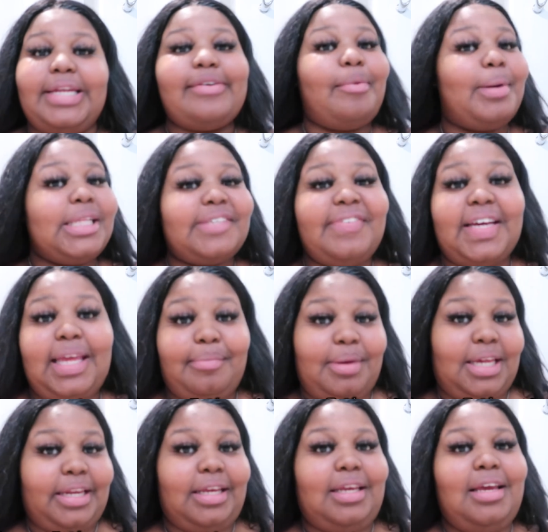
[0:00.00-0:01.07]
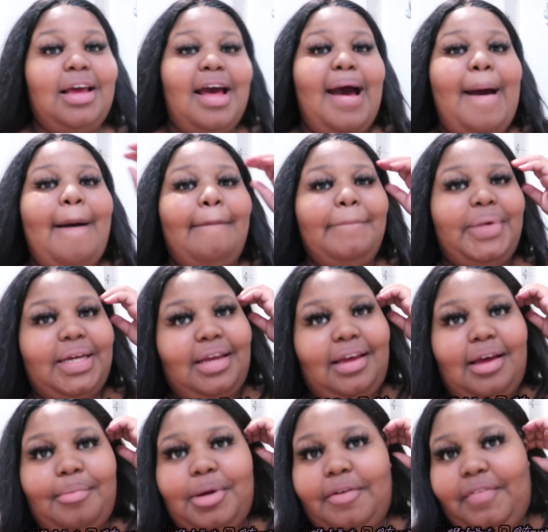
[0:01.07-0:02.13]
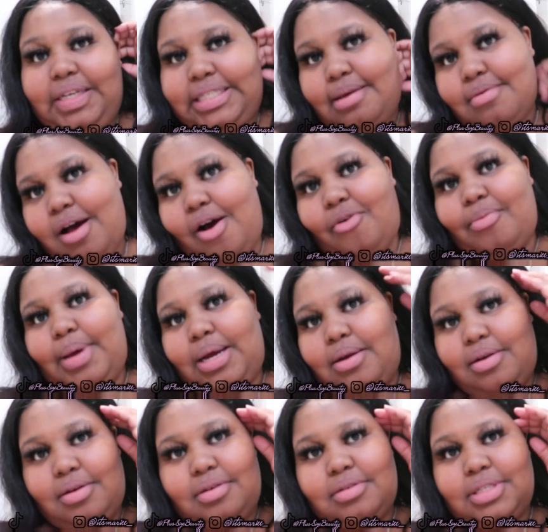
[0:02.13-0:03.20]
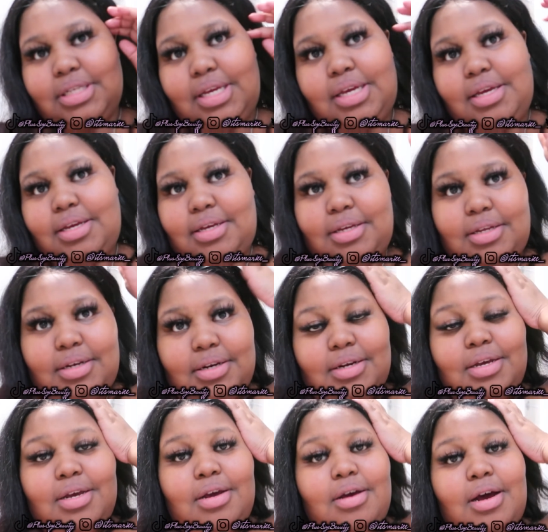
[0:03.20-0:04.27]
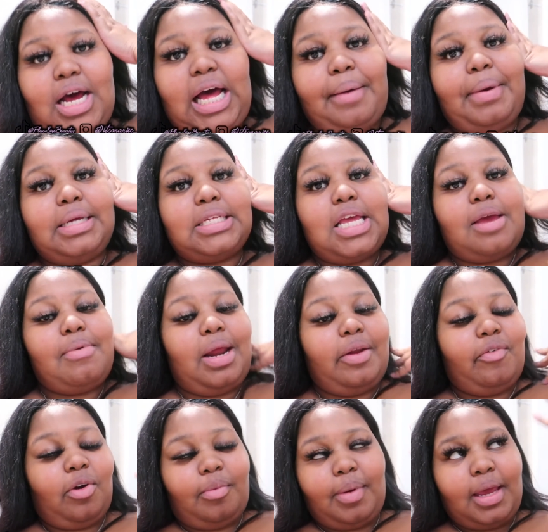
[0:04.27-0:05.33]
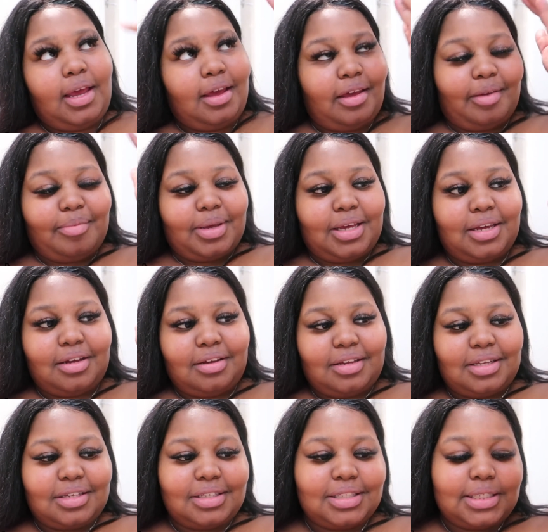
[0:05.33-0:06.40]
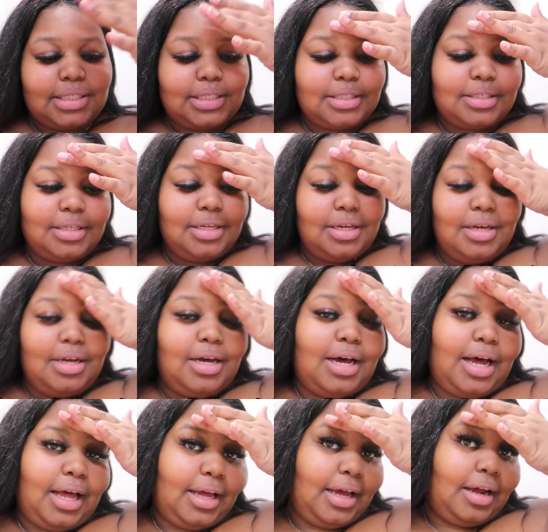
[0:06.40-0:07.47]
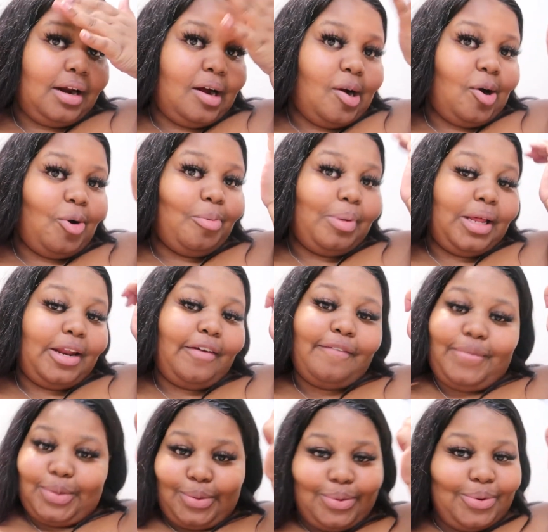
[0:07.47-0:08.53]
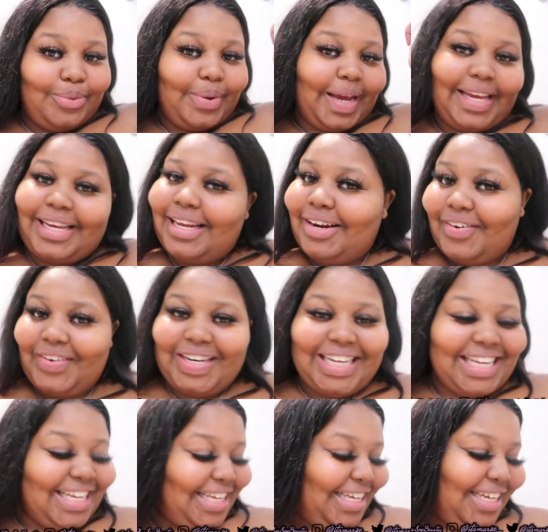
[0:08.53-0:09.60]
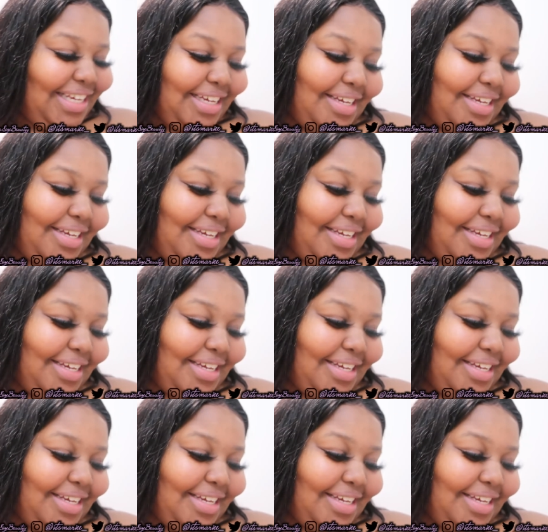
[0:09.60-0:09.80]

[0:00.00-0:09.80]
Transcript: no motherfucking money. But I'm on a FaceTime call with my girls and I let to get ready for bed because I got a whole plate of food waiting on Nikki.